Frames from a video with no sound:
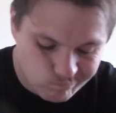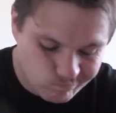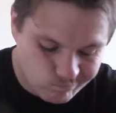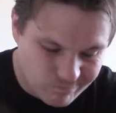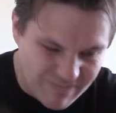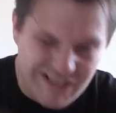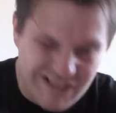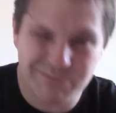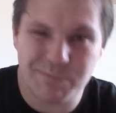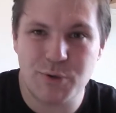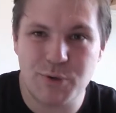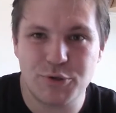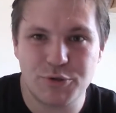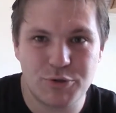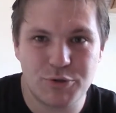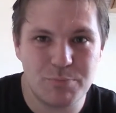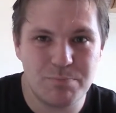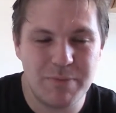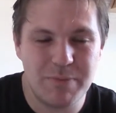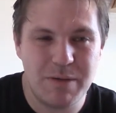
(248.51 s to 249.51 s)
I suppose
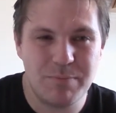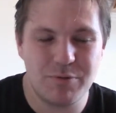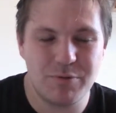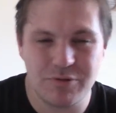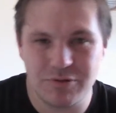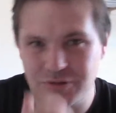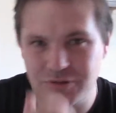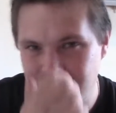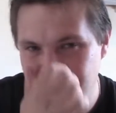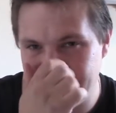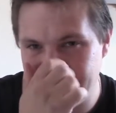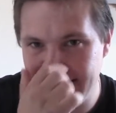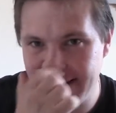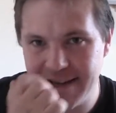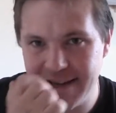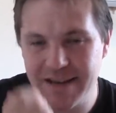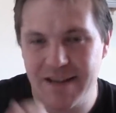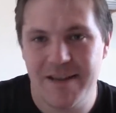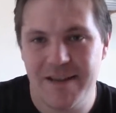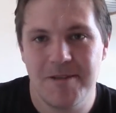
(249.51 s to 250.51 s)
some people could
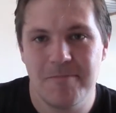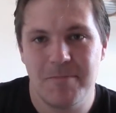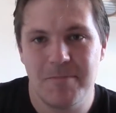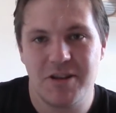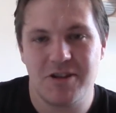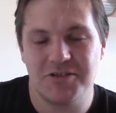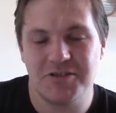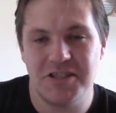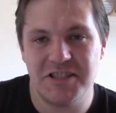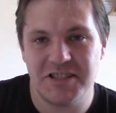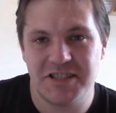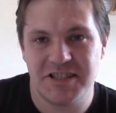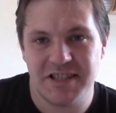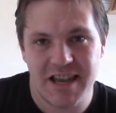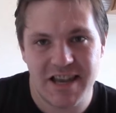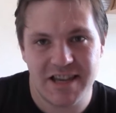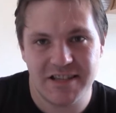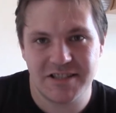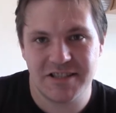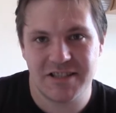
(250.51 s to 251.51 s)
say, because it
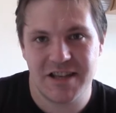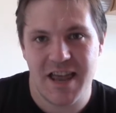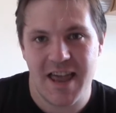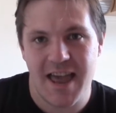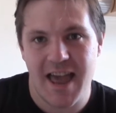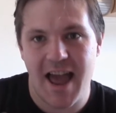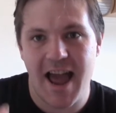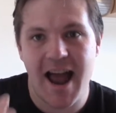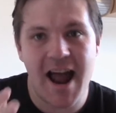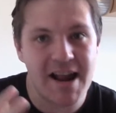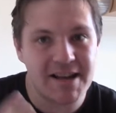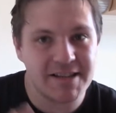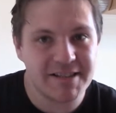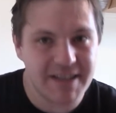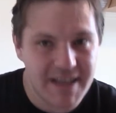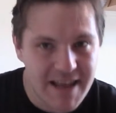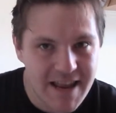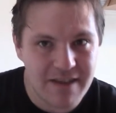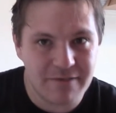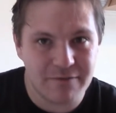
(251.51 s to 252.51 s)
says as
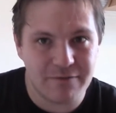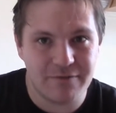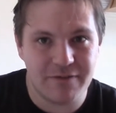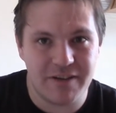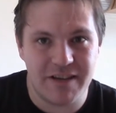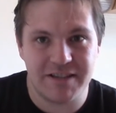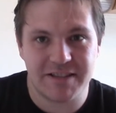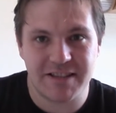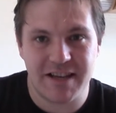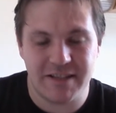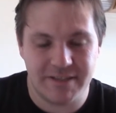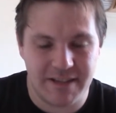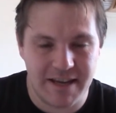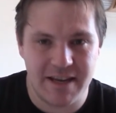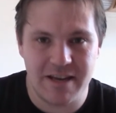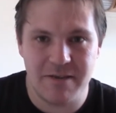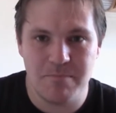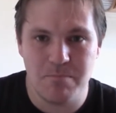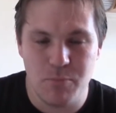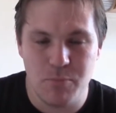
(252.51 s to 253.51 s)
if it's had
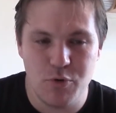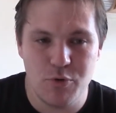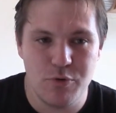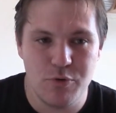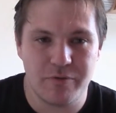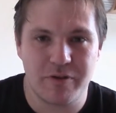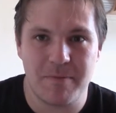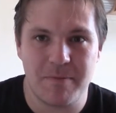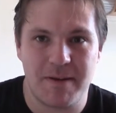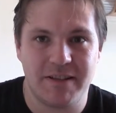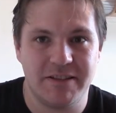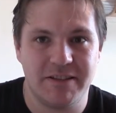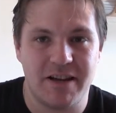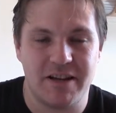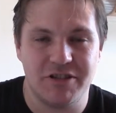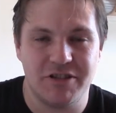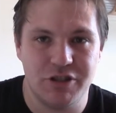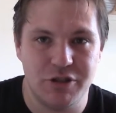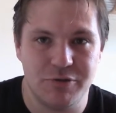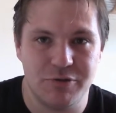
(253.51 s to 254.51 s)
a move command
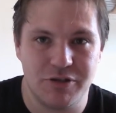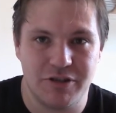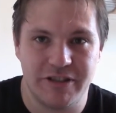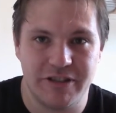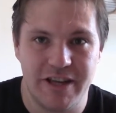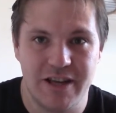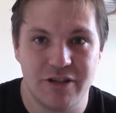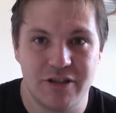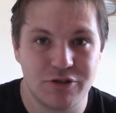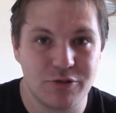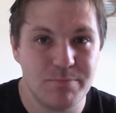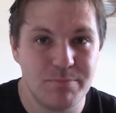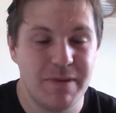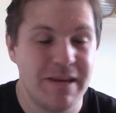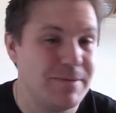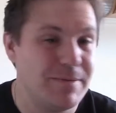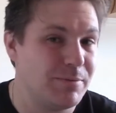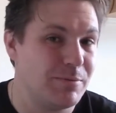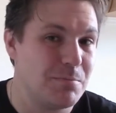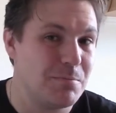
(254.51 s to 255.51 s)
dice used on it, some
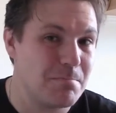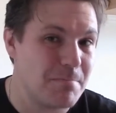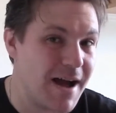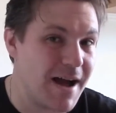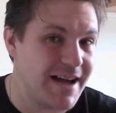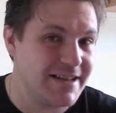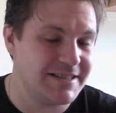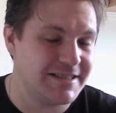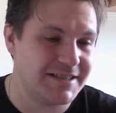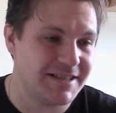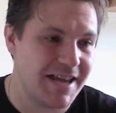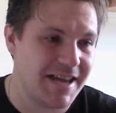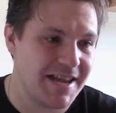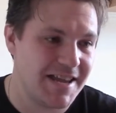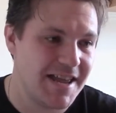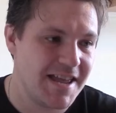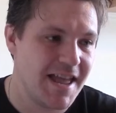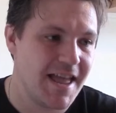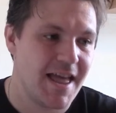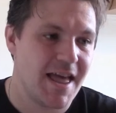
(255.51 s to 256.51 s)
people might
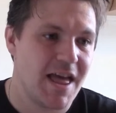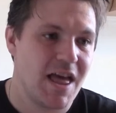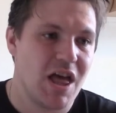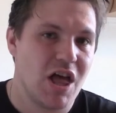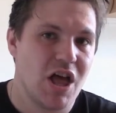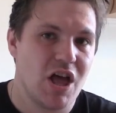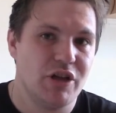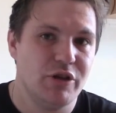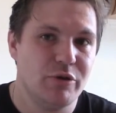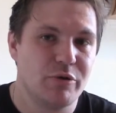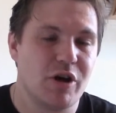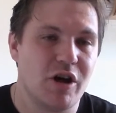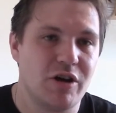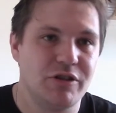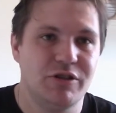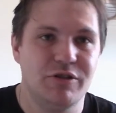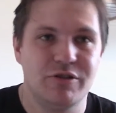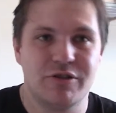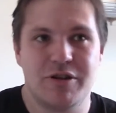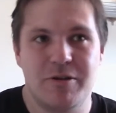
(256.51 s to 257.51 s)
say you can't
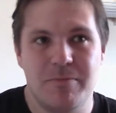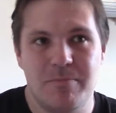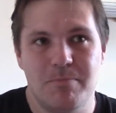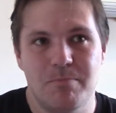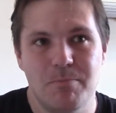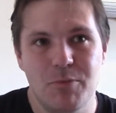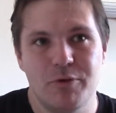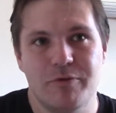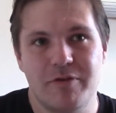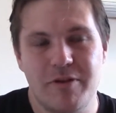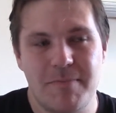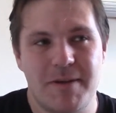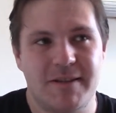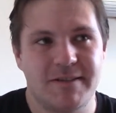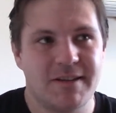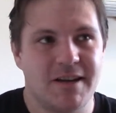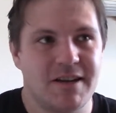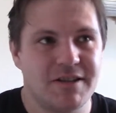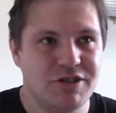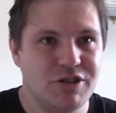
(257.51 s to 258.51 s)
use a move command
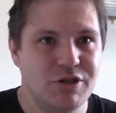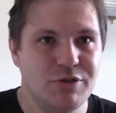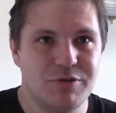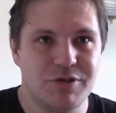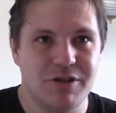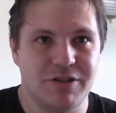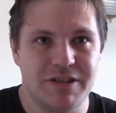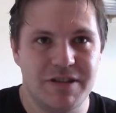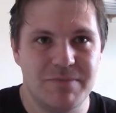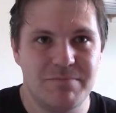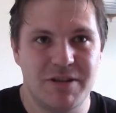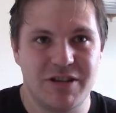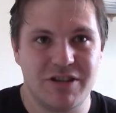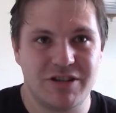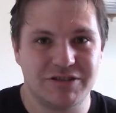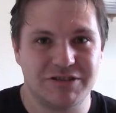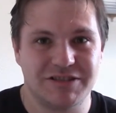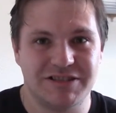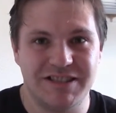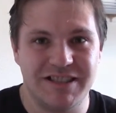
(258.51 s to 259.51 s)
dice used on it
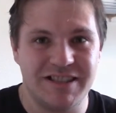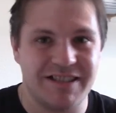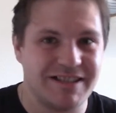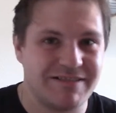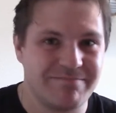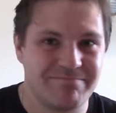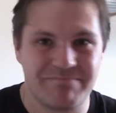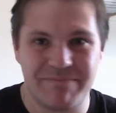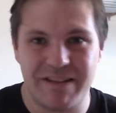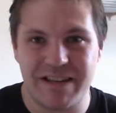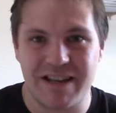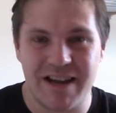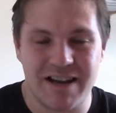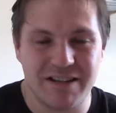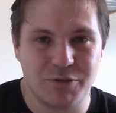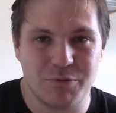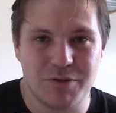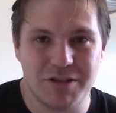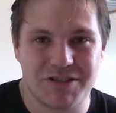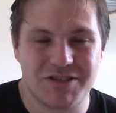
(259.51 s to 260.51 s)
because it
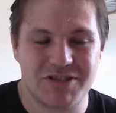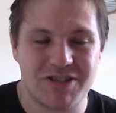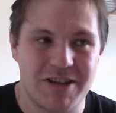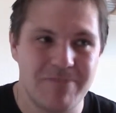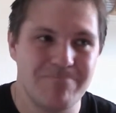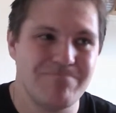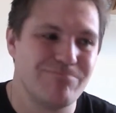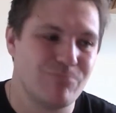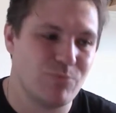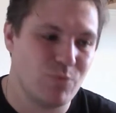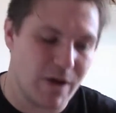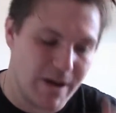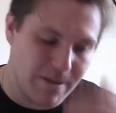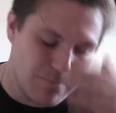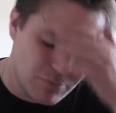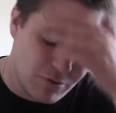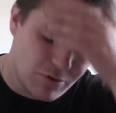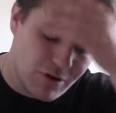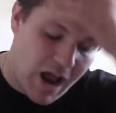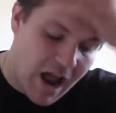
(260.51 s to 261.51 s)
kind of works the same way,
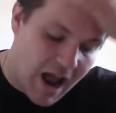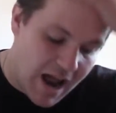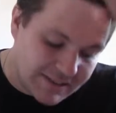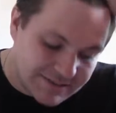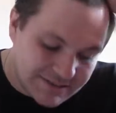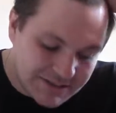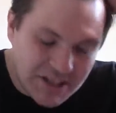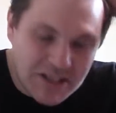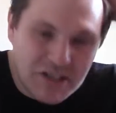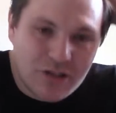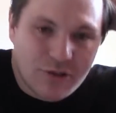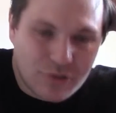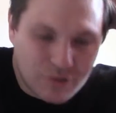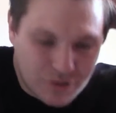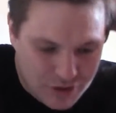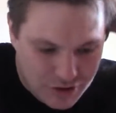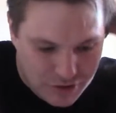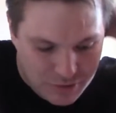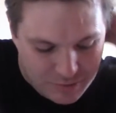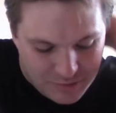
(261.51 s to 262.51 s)
but I'd say you
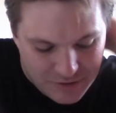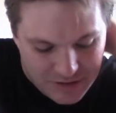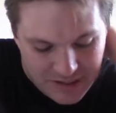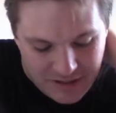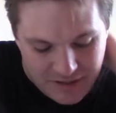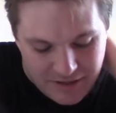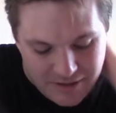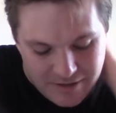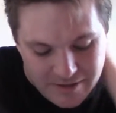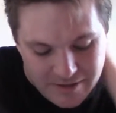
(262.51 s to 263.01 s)
could use it.